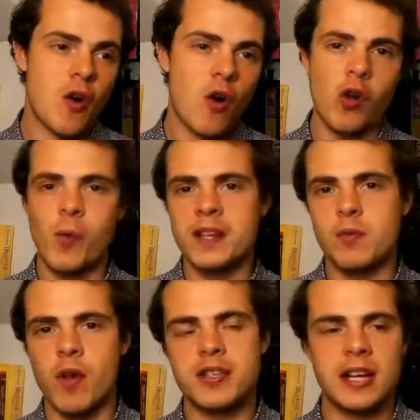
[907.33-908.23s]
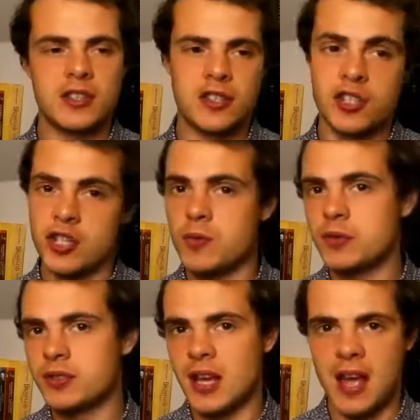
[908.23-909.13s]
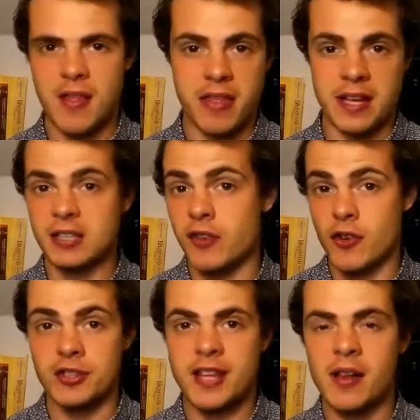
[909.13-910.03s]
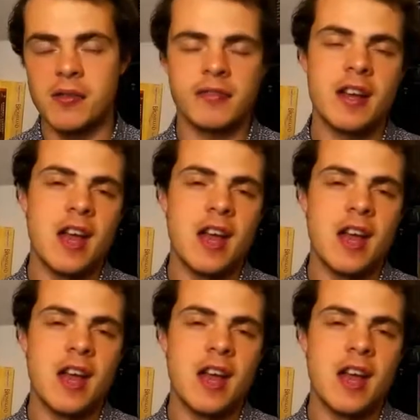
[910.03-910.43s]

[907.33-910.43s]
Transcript: always wanting to choose things for yourself